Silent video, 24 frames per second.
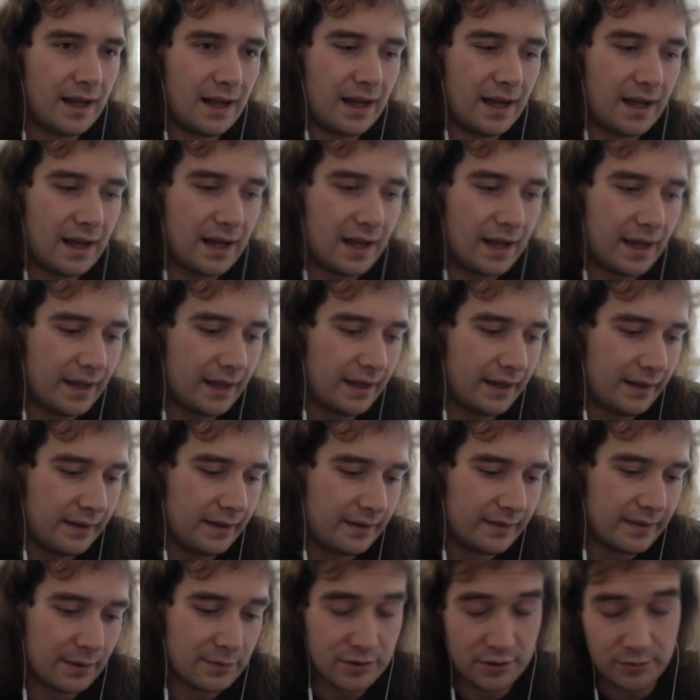
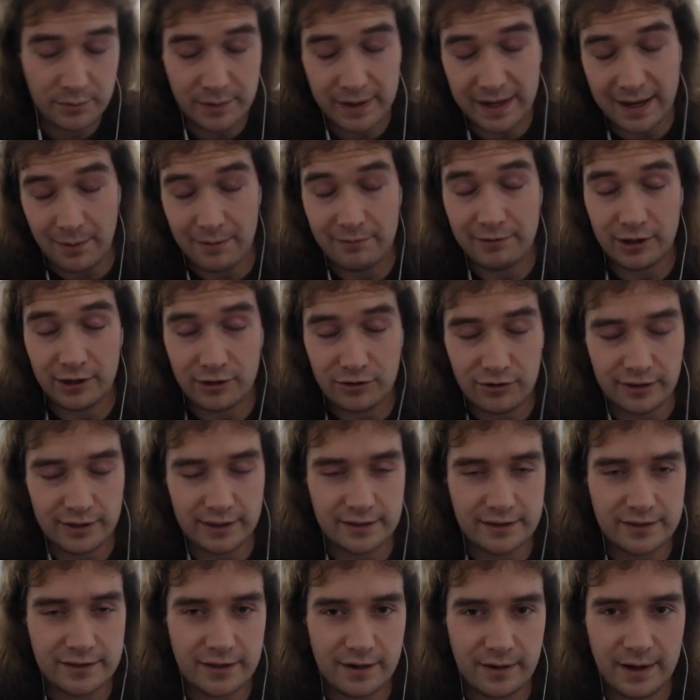That was the week I went
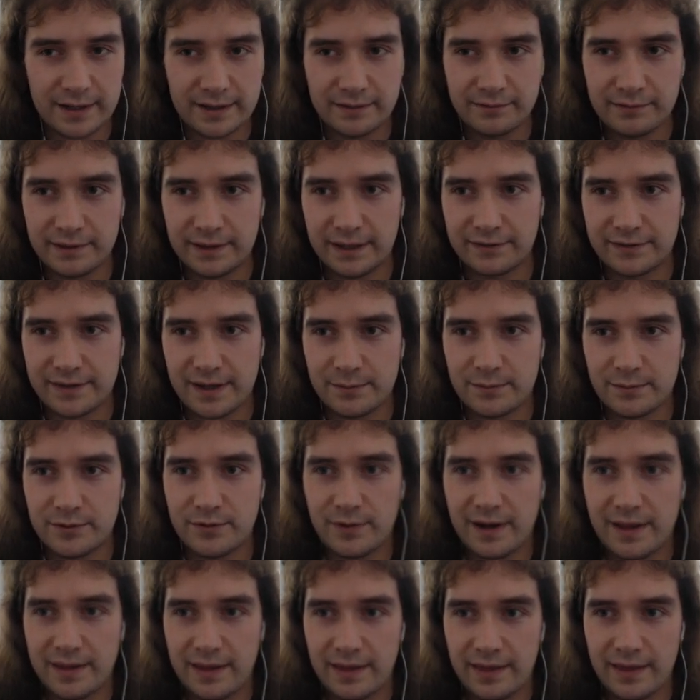recording, so I didn't really have time to do
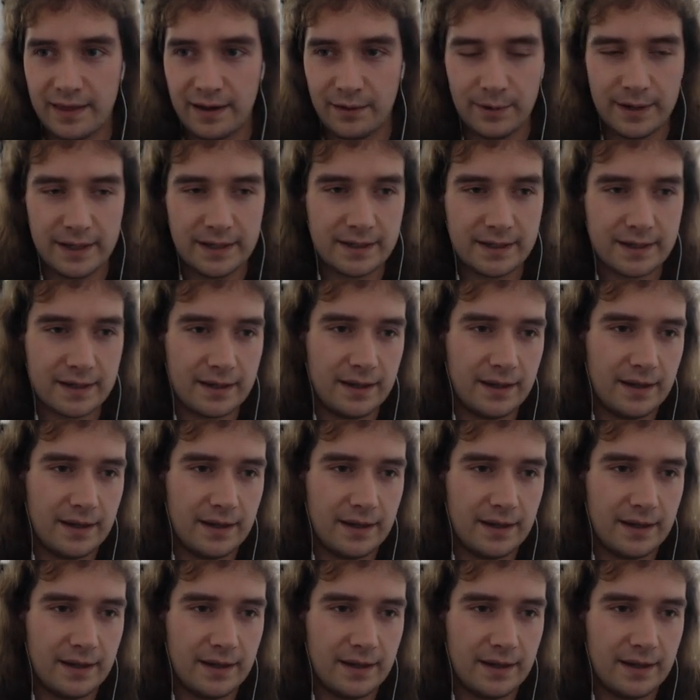anything that week.